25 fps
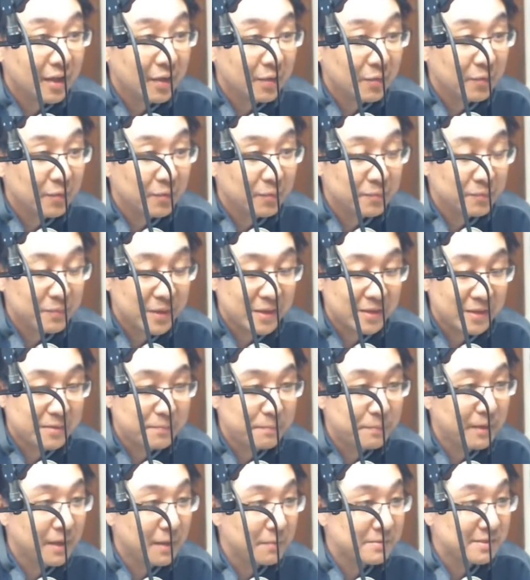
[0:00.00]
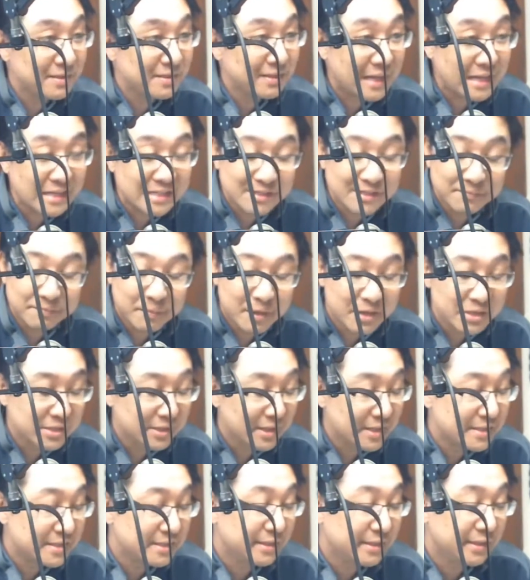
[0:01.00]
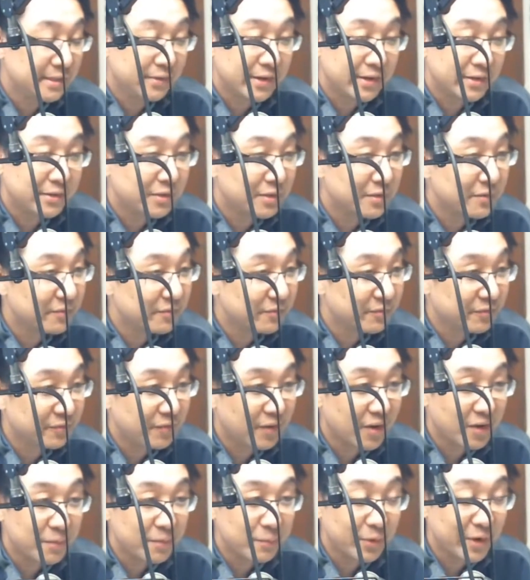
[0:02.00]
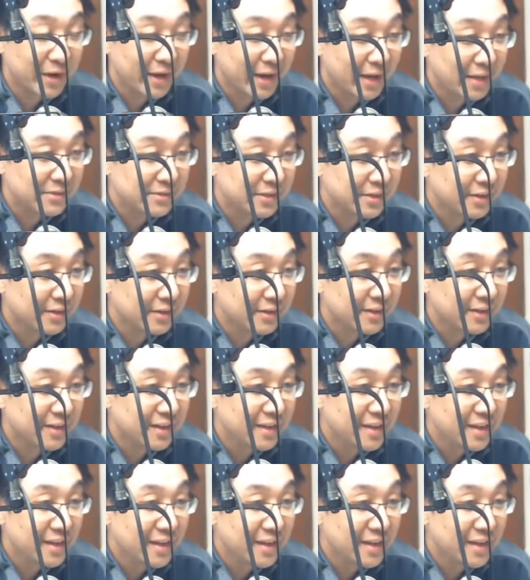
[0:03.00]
Uh, it becomes much less theoretical and far more hands-on.